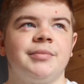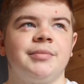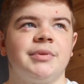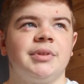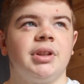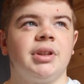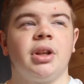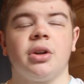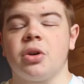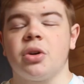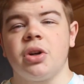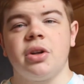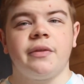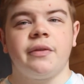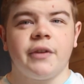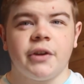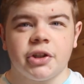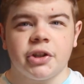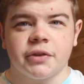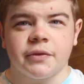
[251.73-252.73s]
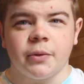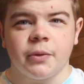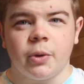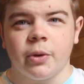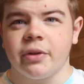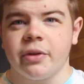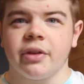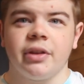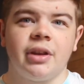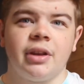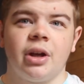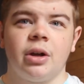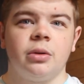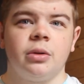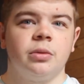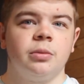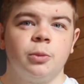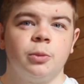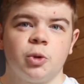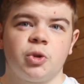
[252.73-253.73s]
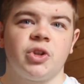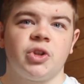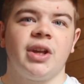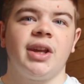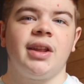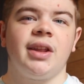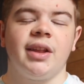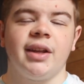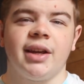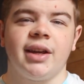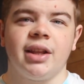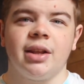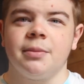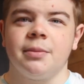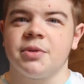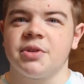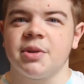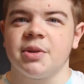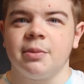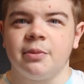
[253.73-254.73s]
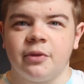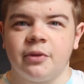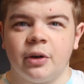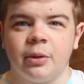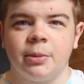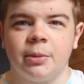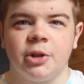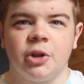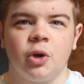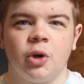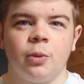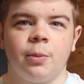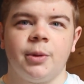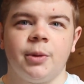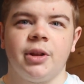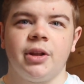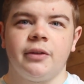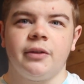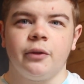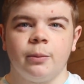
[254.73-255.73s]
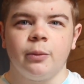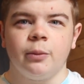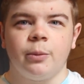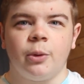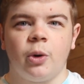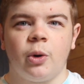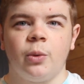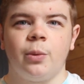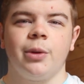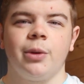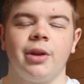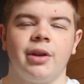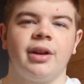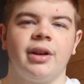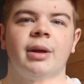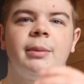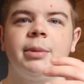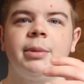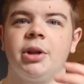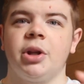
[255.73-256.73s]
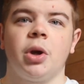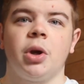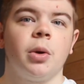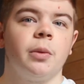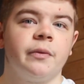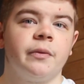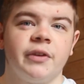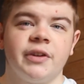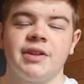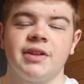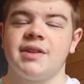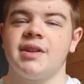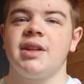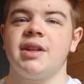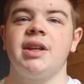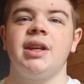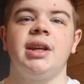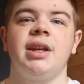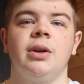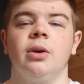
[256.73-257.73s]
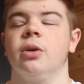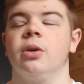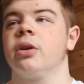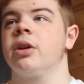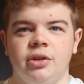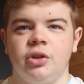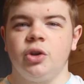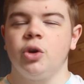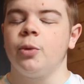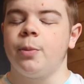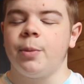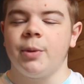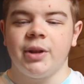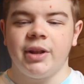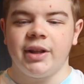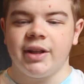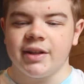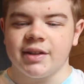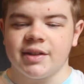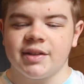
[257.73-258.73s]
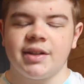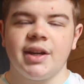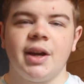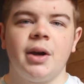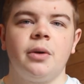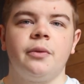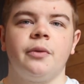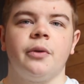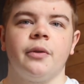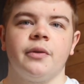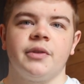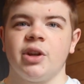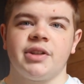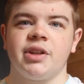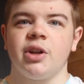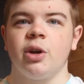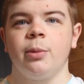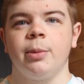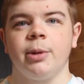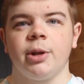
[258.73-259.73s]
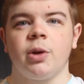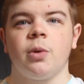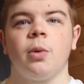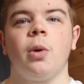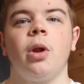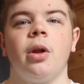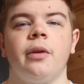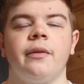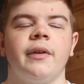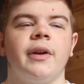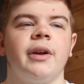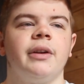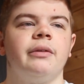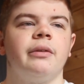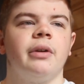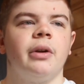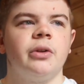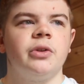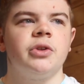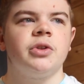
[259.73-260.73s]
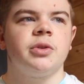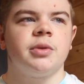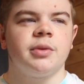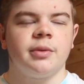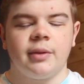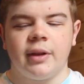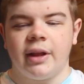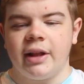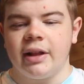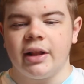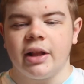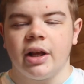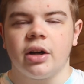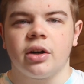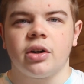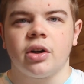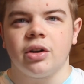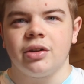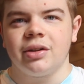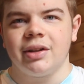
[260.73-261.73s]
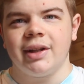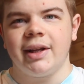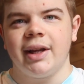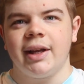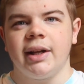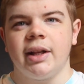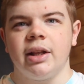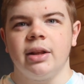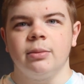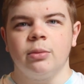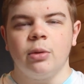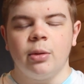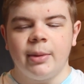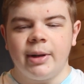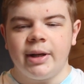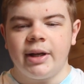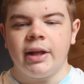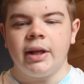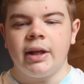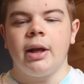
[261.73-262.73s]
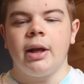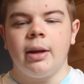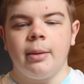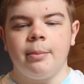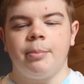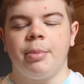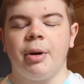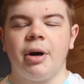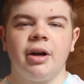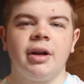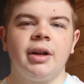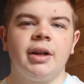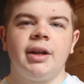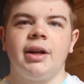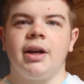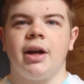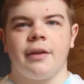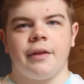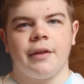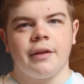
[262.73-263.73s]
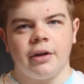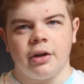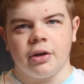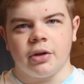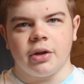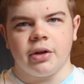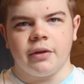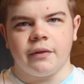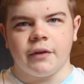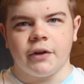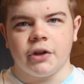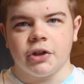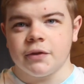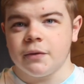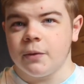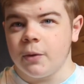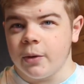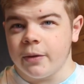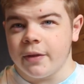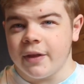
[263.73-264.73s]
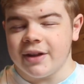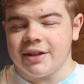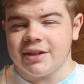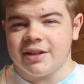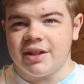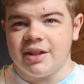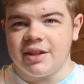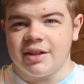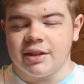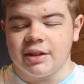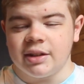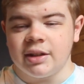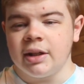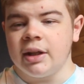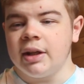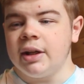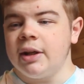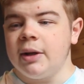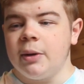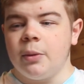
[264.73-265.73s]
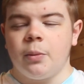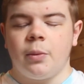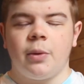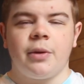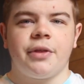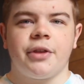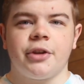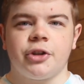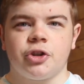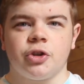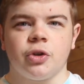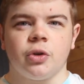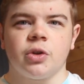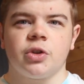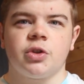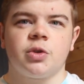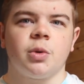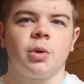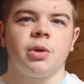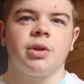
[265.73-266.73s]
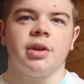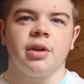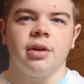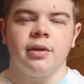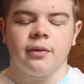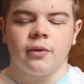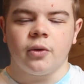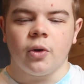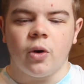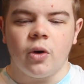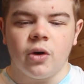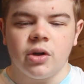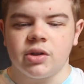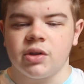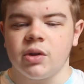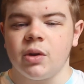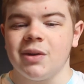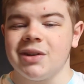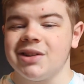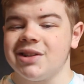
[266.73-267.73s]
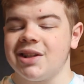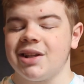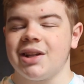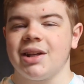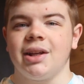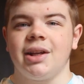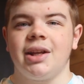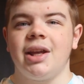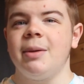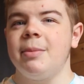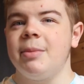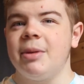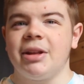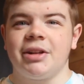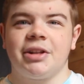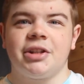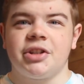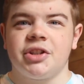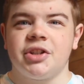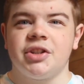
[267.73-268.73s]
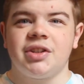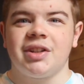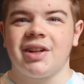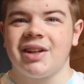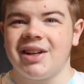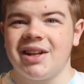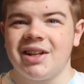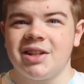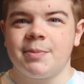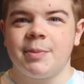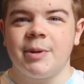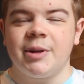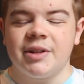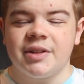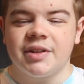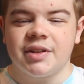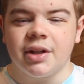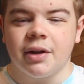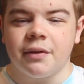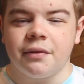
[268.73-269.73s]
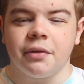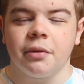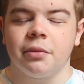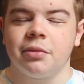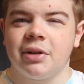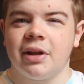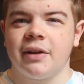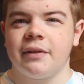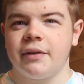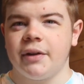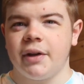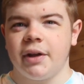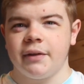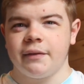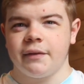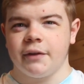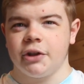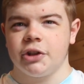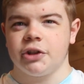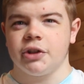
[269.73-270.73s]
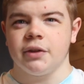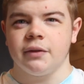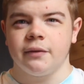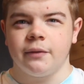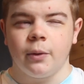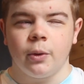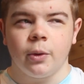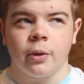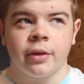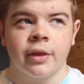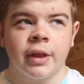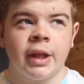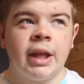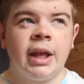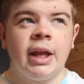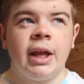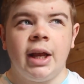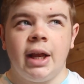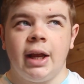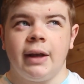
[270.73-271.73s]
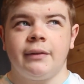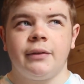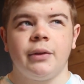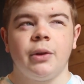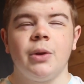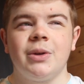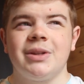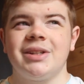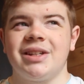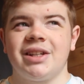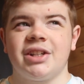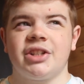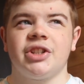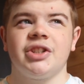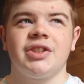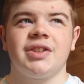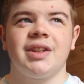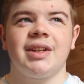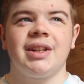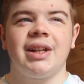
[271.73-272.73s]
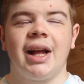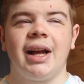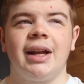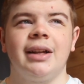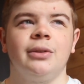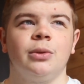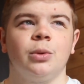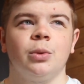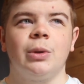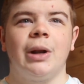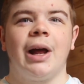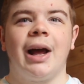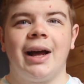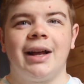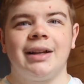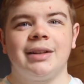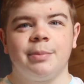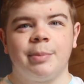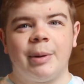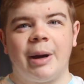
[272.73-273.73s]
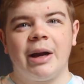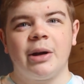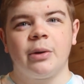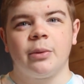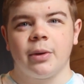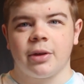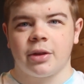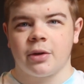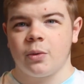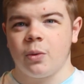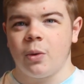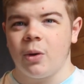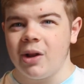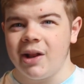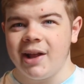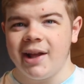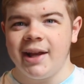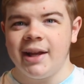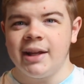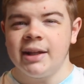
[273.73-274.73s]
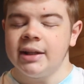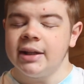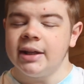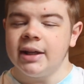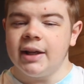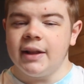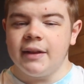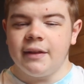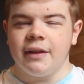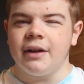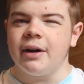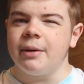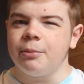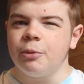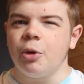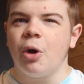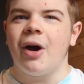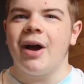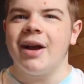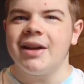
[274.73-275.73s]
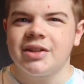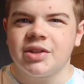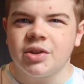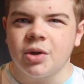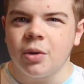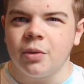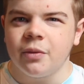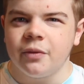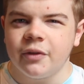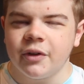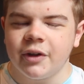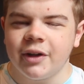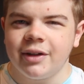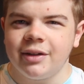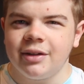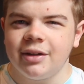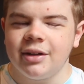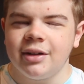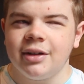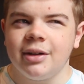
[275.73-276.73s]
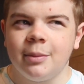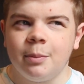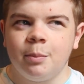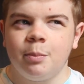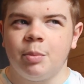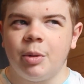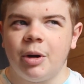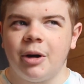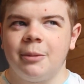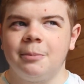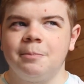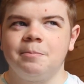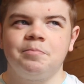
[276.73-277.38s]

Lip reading: they're going to finish fourth, and that'll most likely get them some form of Europa League football, whether that be the Conference League or Europa League itself. Obviously it'll be the qualifying rounds like they are currently in at the moment, but I think they're going to finish fourth this season with the strong squad that they've got. As long as they can keep the additions of Nisbet and stuff, they'll definitely finish in fourth. If they lose additions like that and don't add back with quality, then I'm not as confident, but